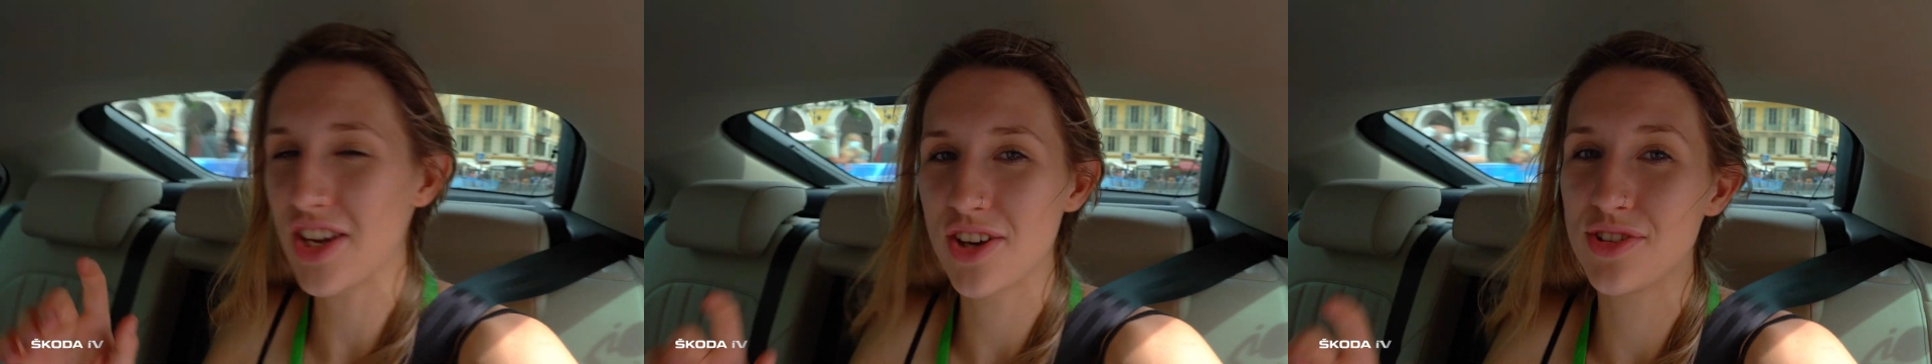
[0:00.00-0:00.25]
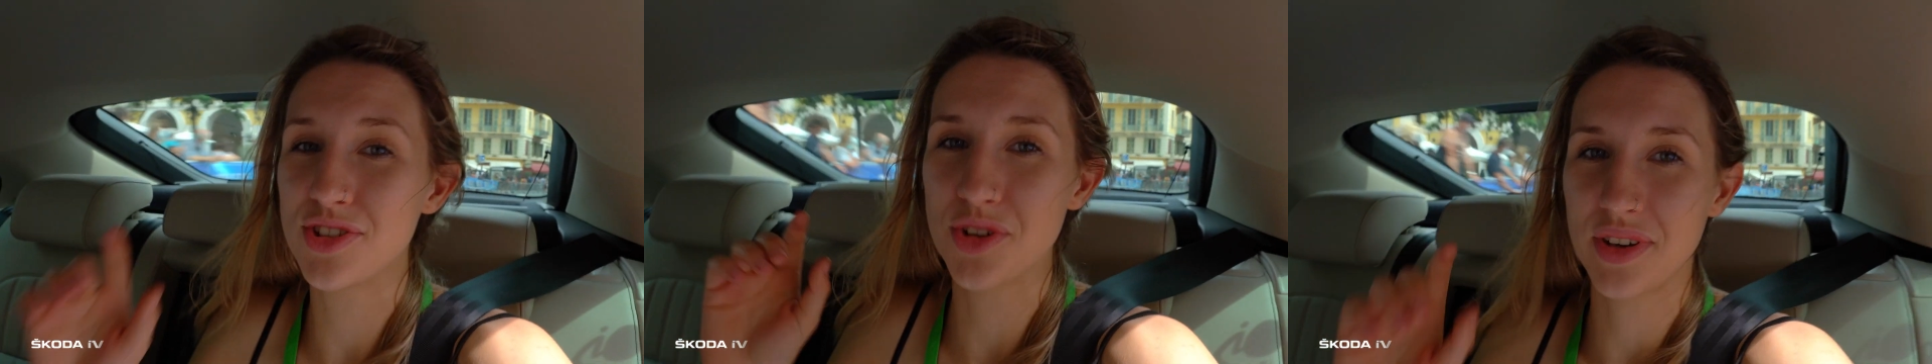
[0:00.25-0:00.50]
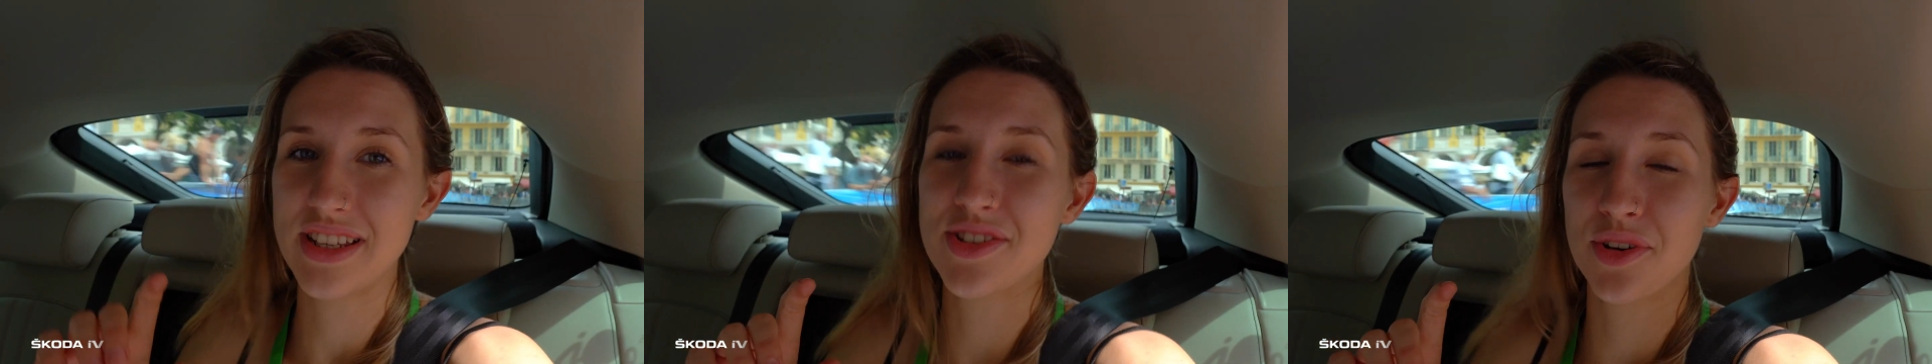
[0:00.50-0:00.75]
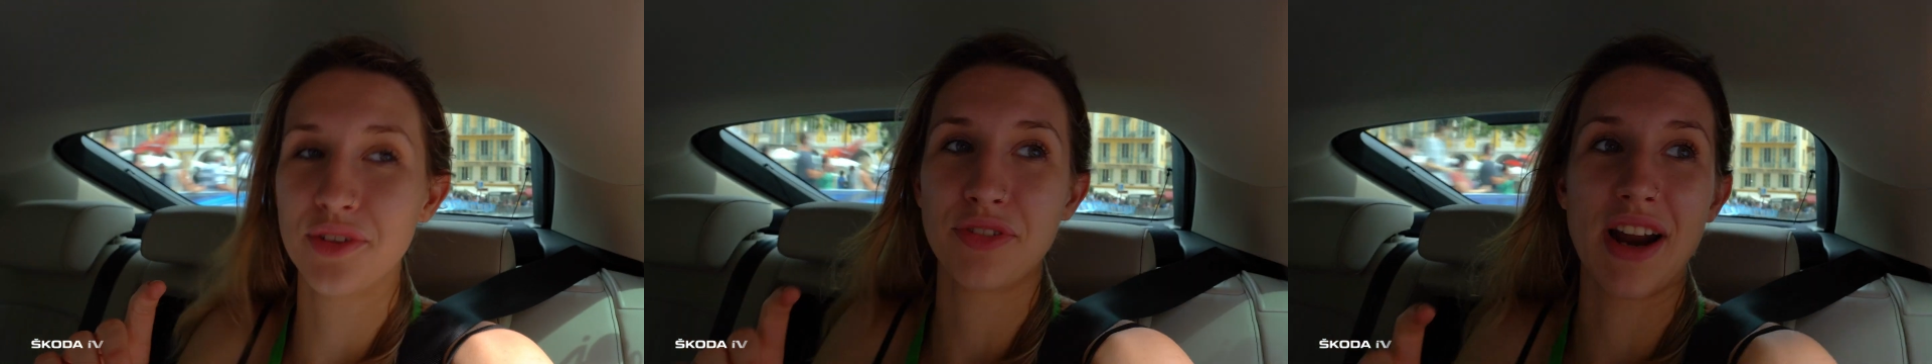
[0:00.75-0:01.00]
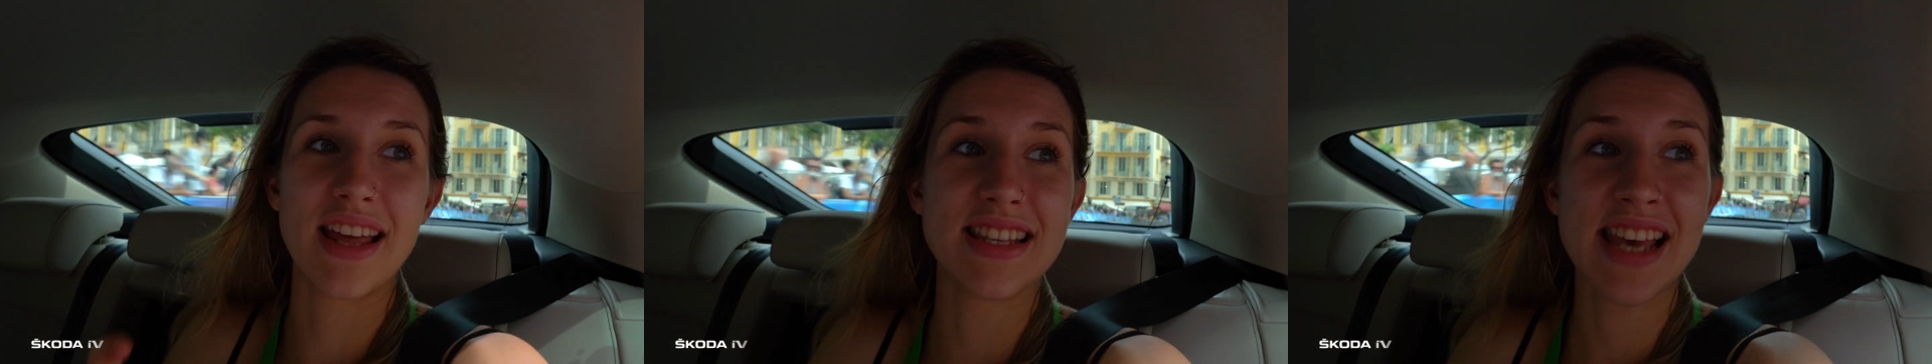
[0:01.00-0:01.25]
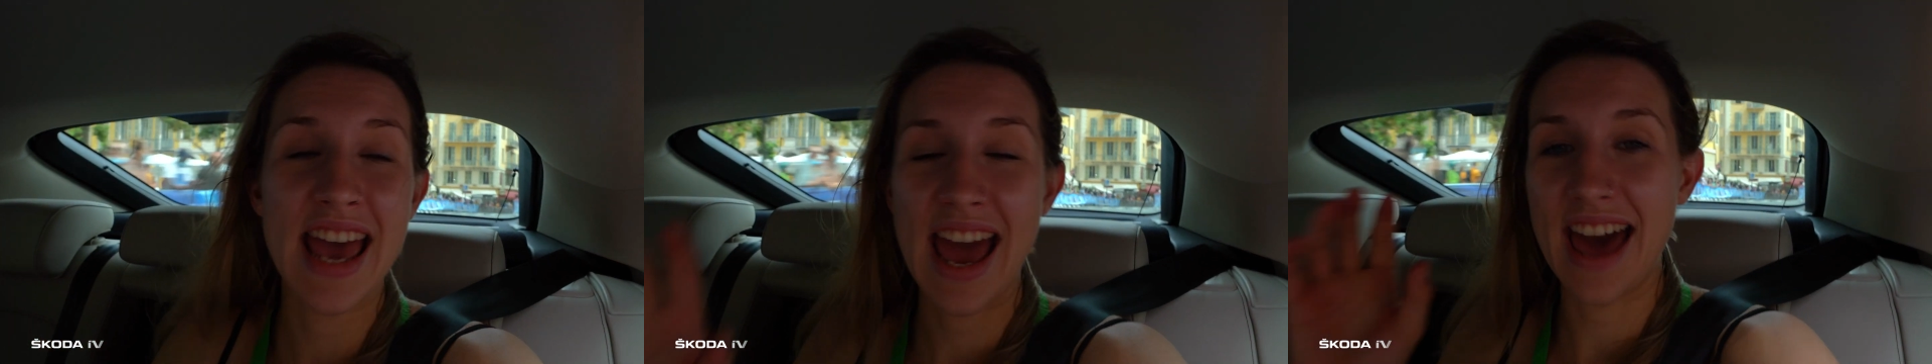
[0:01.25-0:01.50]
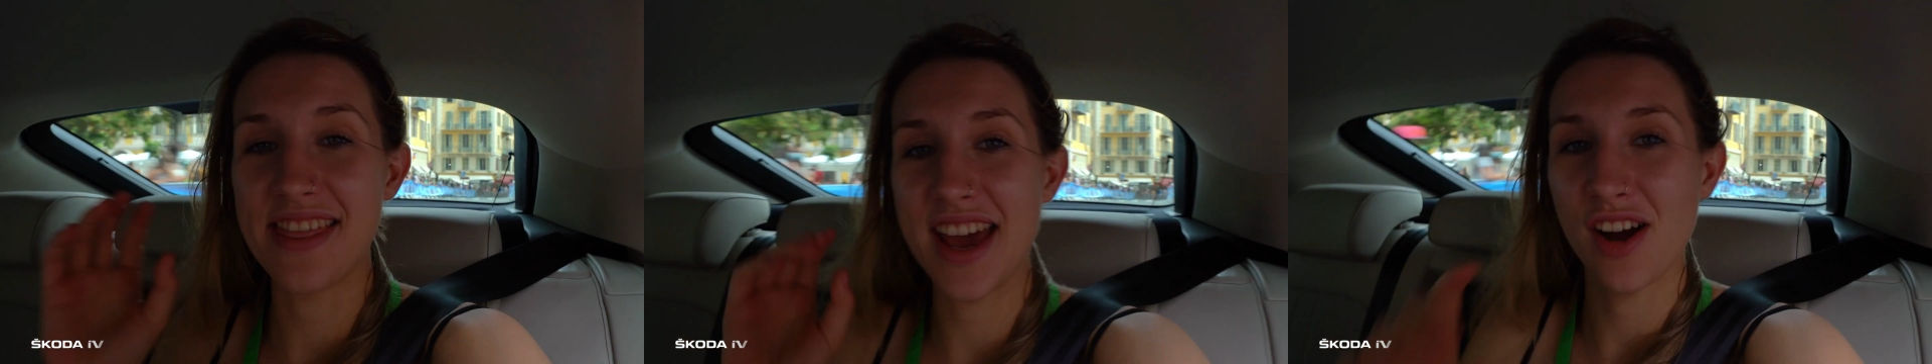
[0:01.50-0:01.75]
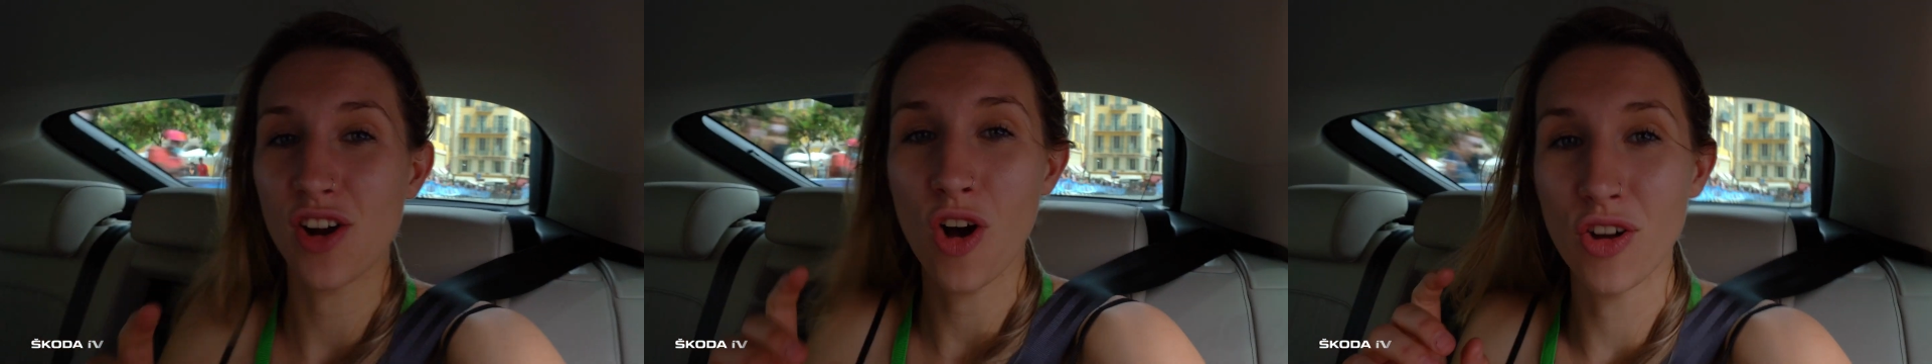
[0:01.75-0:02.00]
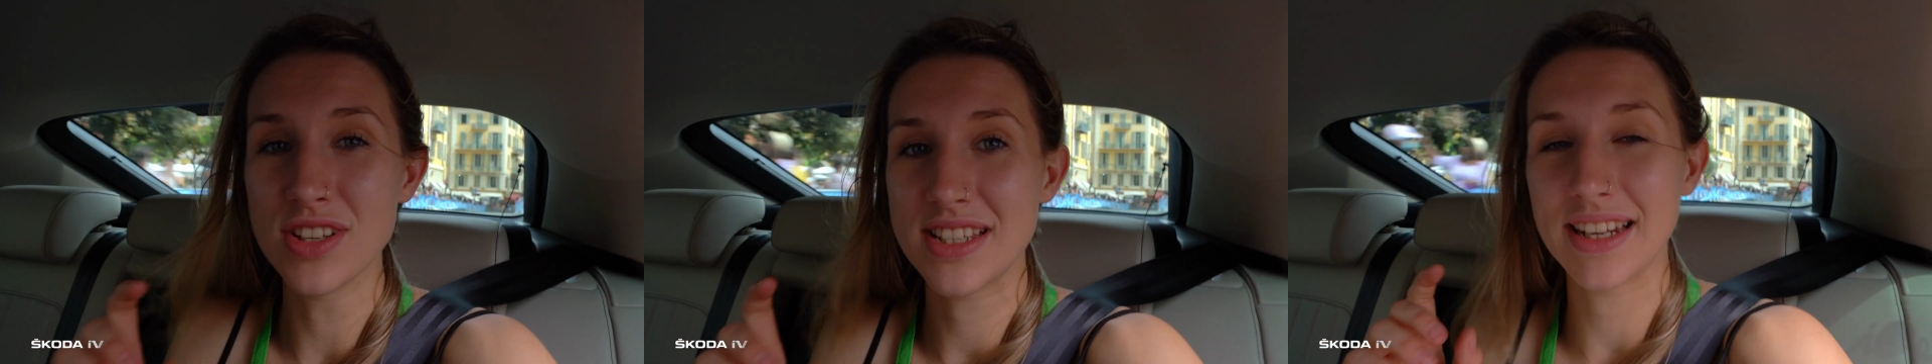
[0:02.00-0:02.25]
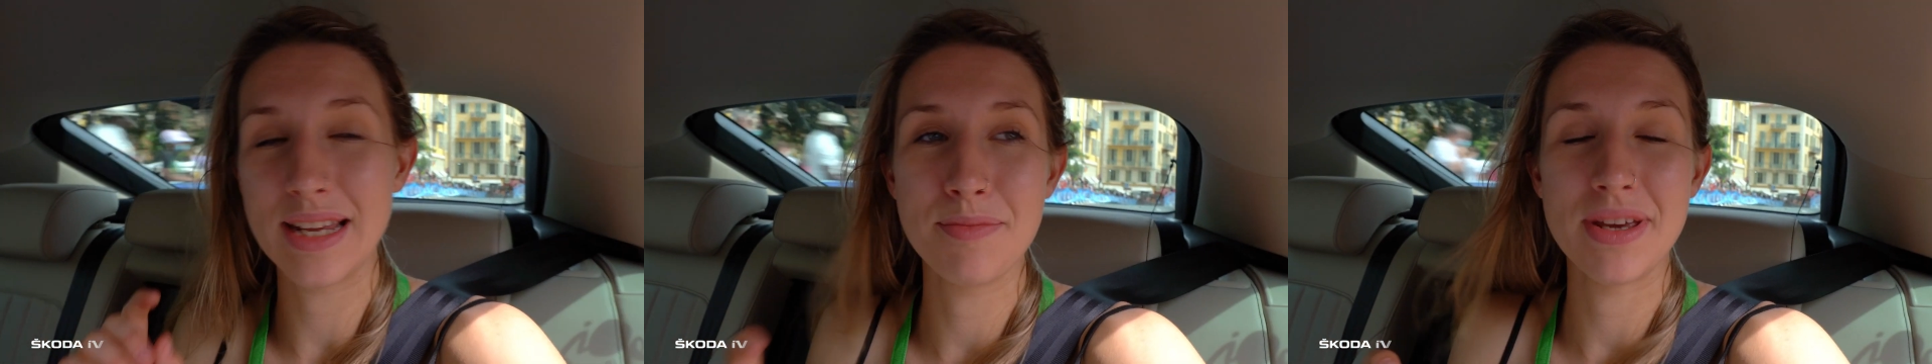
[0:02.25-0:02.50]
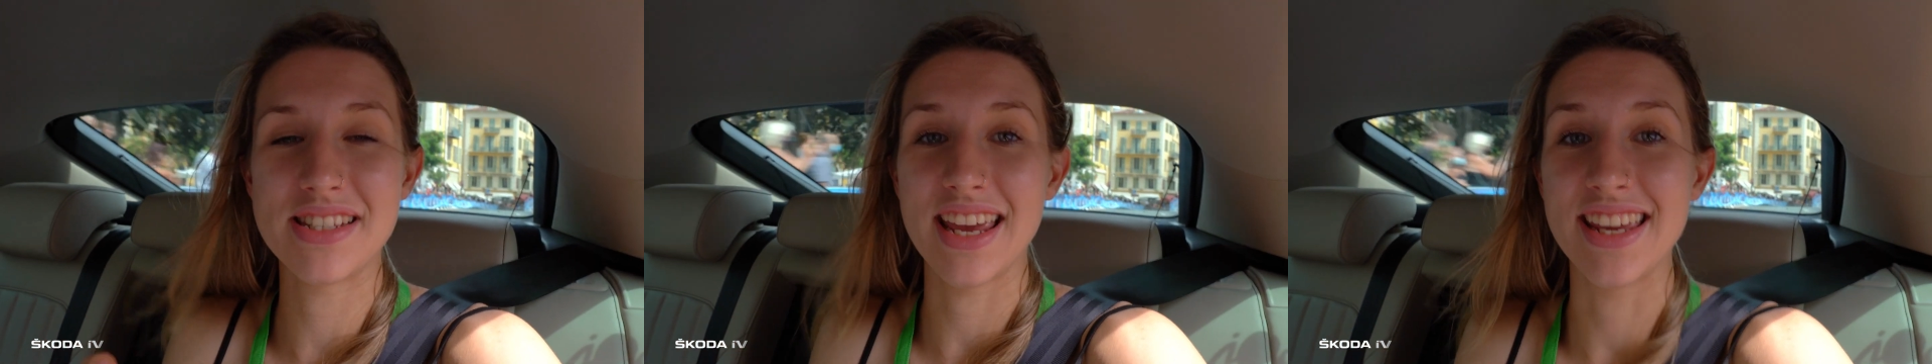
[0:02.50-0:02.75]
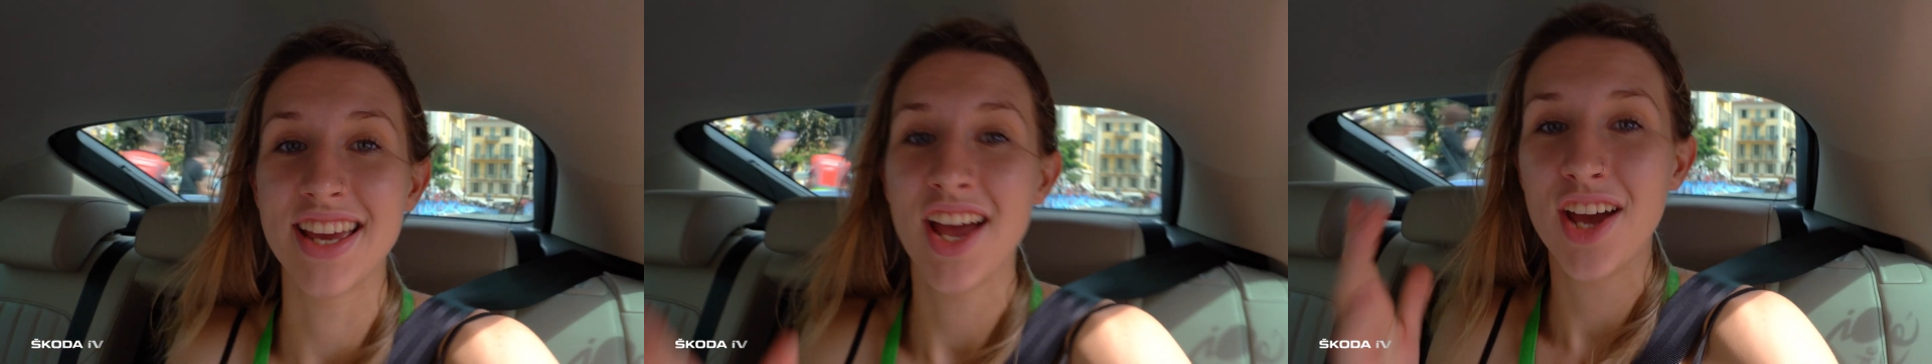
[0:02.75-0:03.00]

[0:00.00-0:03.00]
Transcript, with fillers: used during the Tour de France, and they are constantly busy,